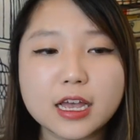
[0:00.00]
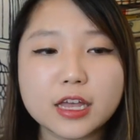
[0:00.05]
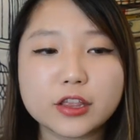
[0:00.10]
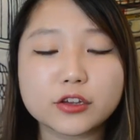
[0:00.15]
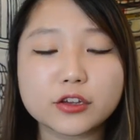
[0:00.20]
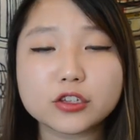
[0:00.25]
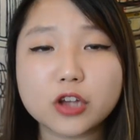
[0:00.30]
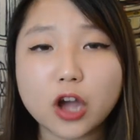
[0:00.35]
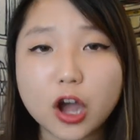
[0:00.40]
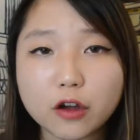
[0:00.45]

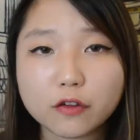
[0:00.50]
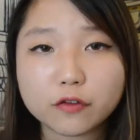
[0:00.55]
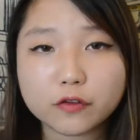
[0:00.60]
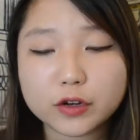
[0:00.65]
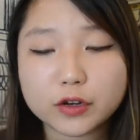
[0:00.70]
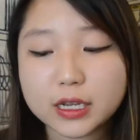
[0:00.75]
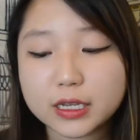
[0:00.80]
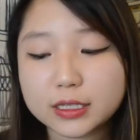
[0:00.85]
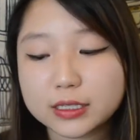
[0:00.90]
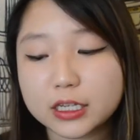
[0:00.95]
there's
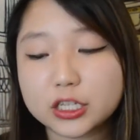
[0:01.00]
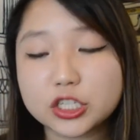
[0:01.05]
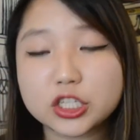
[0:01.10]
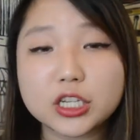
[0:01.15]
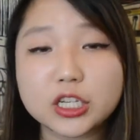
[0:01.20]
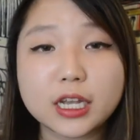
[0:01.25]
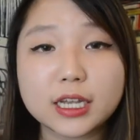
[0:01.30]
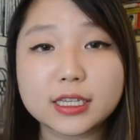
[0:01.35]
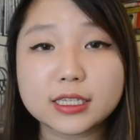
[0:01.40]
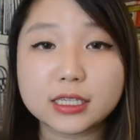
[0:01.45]
offerings and
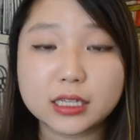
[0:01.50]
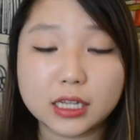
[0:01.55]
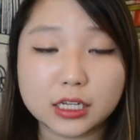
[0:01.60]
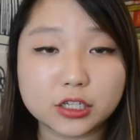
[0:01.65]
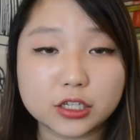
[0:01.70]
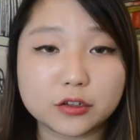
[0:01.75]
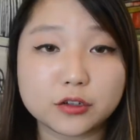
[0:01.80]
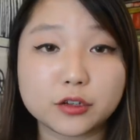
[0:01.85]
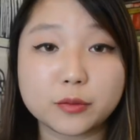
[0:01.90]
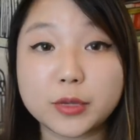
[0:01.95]
she got
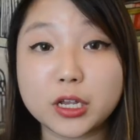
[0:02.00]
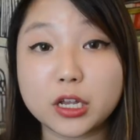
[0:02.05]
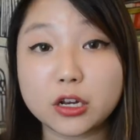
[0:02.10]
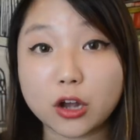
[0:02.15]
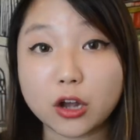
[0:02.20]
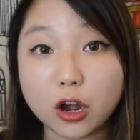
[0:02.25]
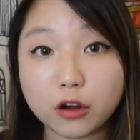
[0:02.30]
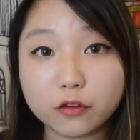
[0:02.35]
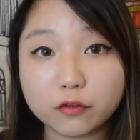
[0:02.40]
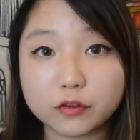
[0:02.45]
selected to be an
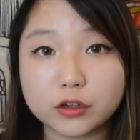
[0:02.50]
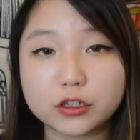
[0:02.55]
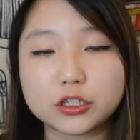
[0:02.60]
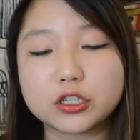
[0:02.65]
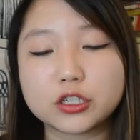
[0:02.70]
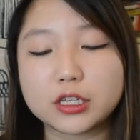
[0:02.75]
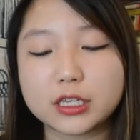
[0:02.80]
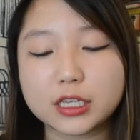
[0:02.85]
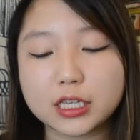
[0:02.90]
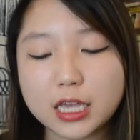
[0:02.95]
offering
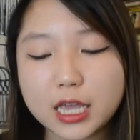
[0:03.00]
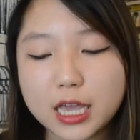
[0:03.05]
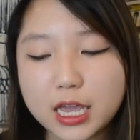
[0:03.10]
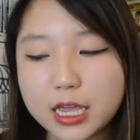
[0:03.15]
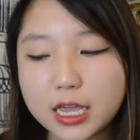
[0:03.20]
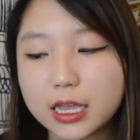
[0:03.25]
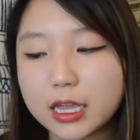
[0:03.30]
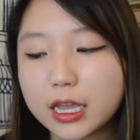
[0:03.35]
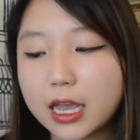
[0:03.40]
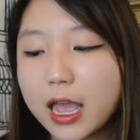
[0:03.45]
to the
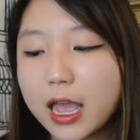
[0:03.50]
king